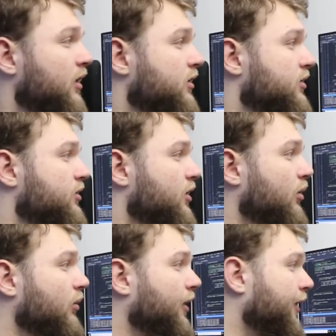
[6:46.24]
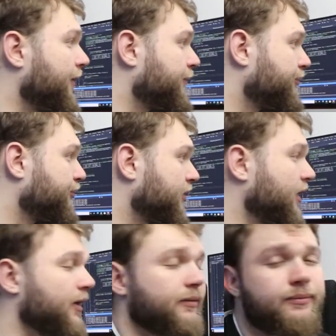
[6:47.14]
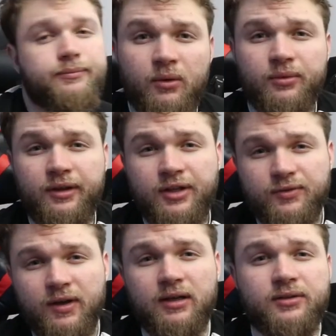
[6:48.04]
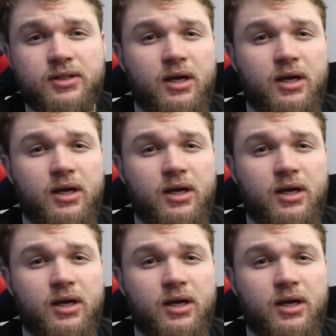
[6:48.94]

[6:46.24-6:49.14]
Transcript: So yeah, and with these values